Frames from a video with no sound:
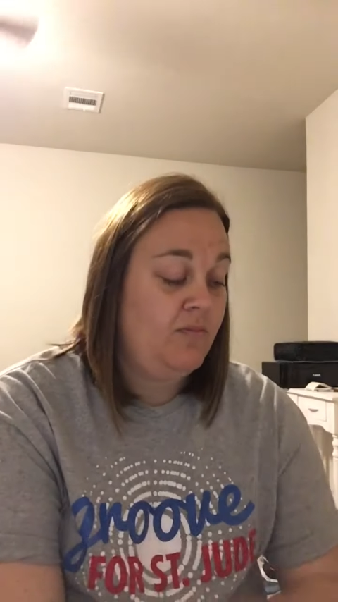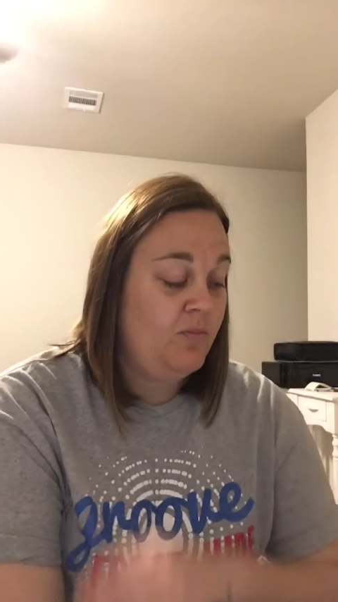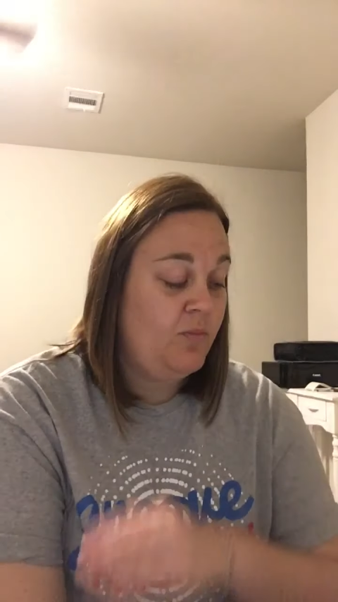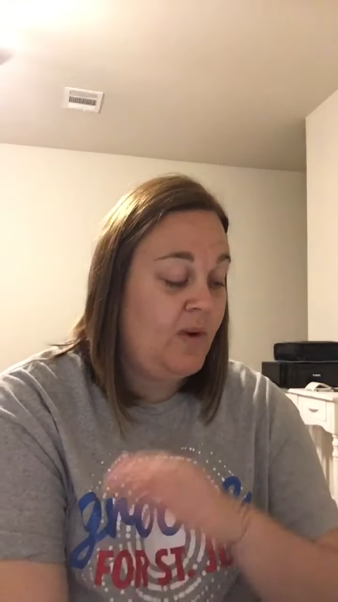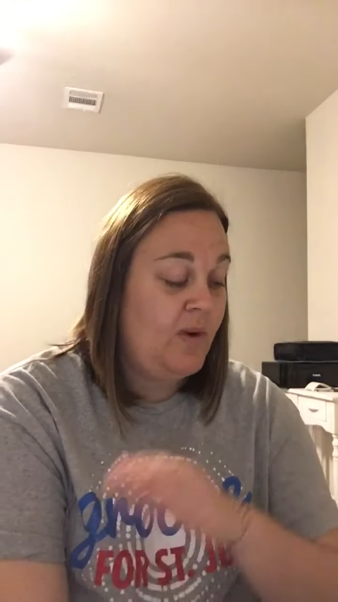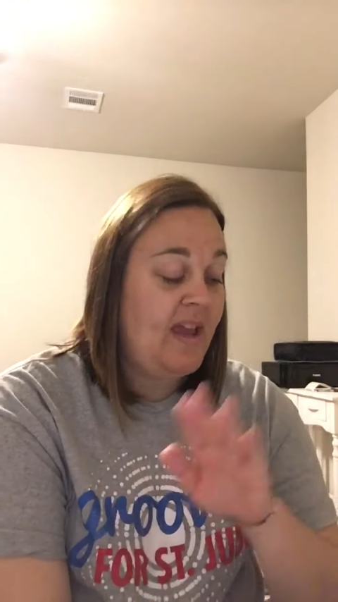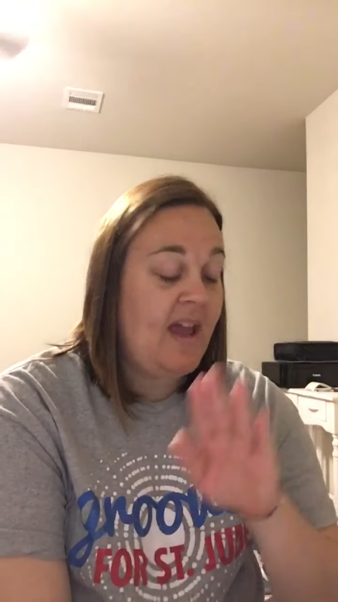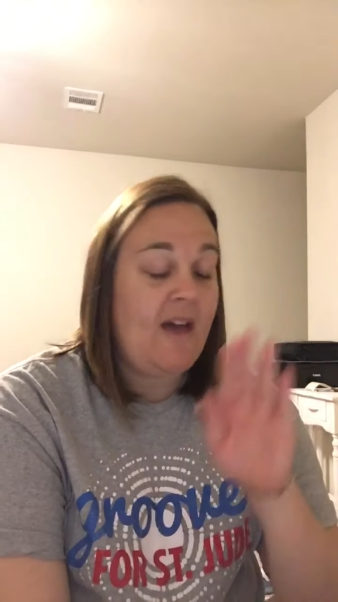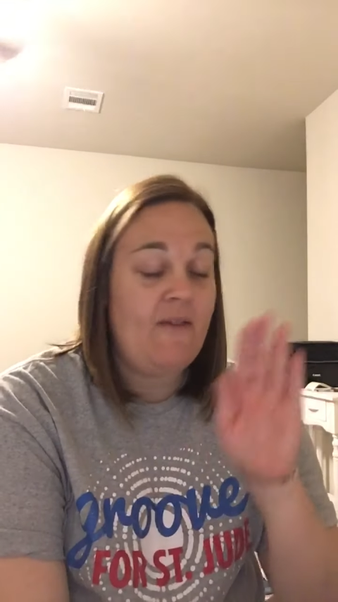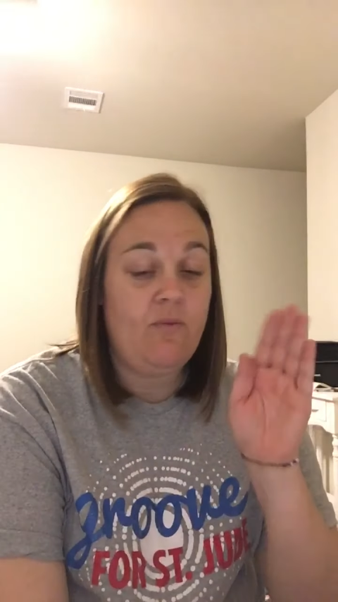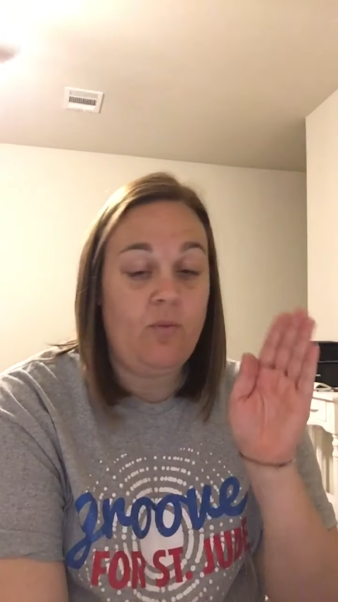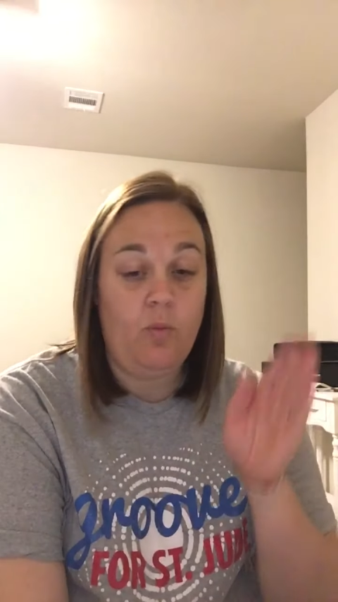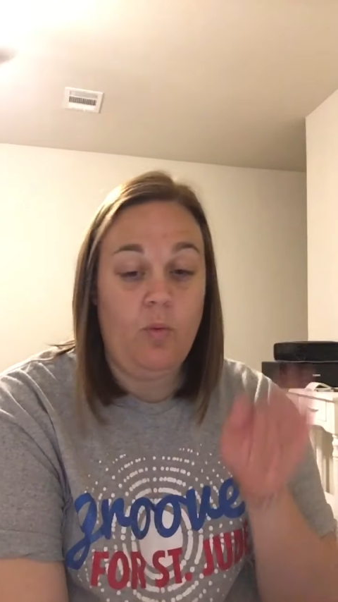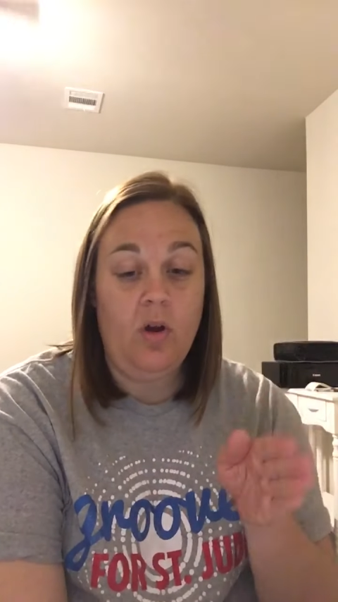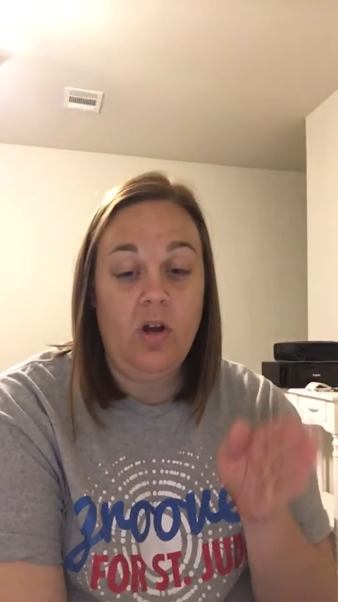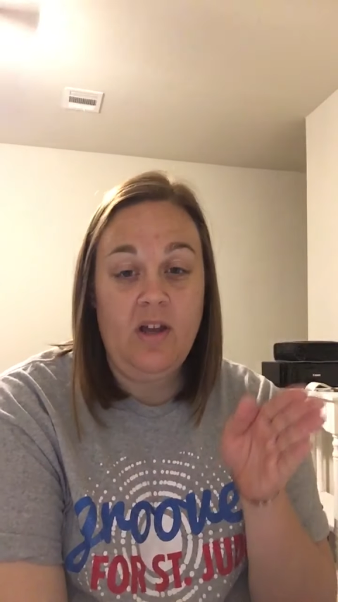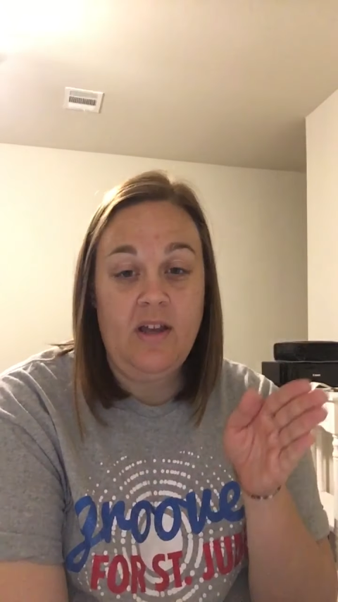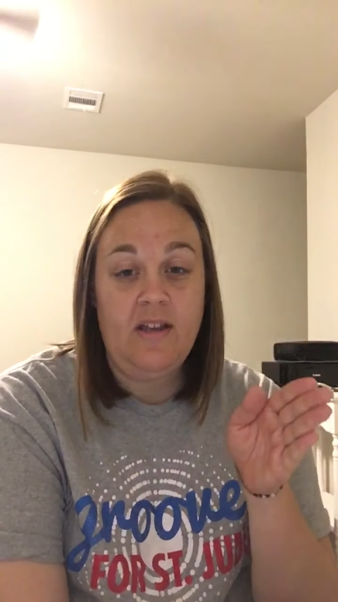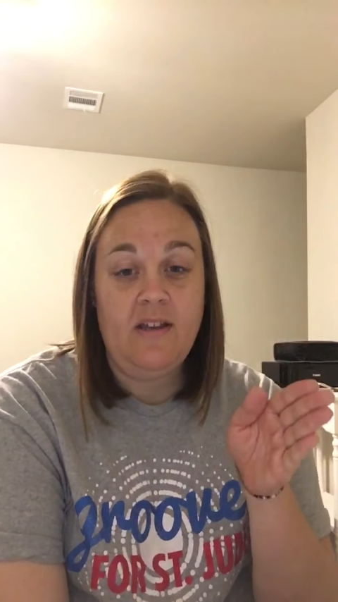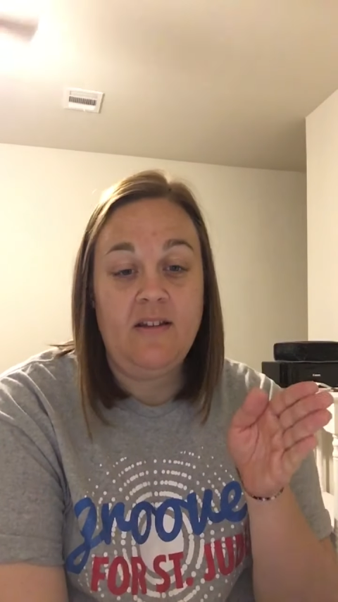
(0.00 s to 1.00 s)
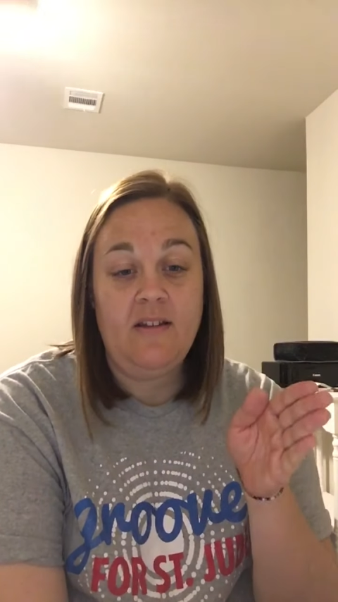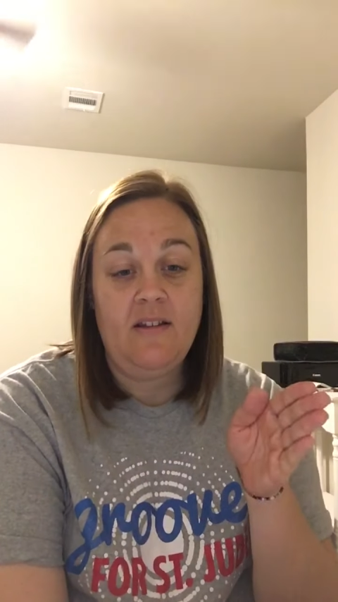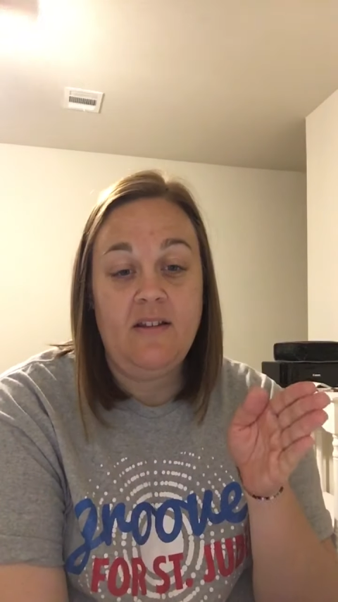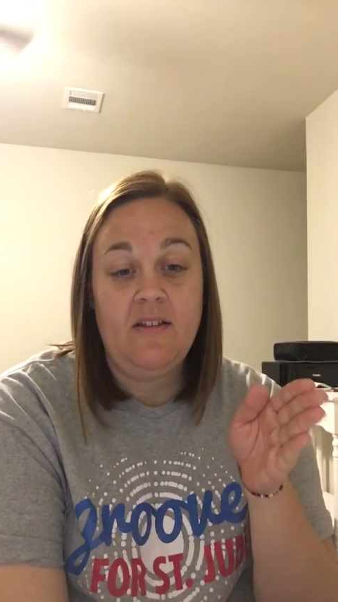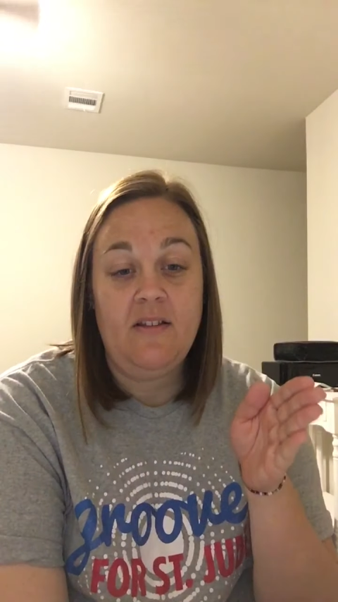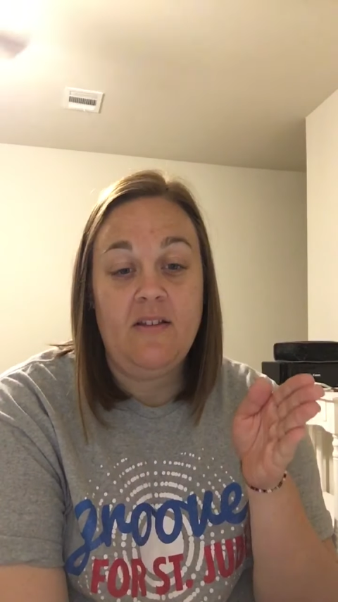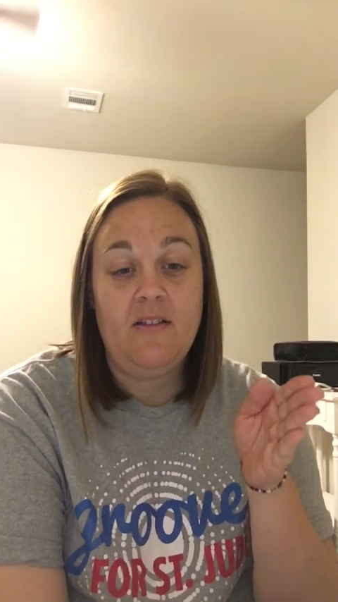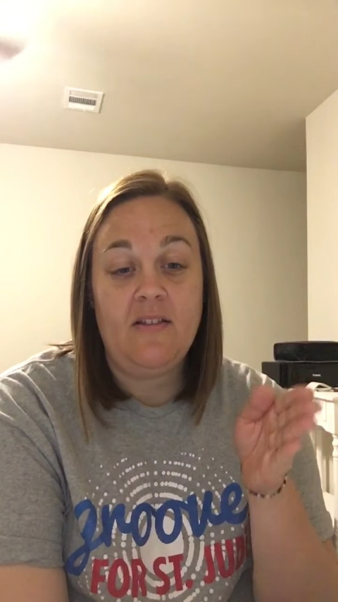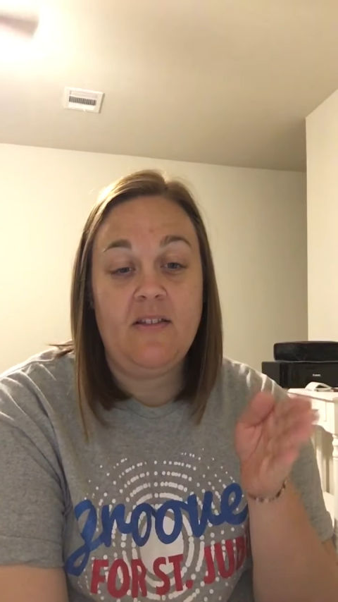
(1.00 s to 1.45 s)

we have one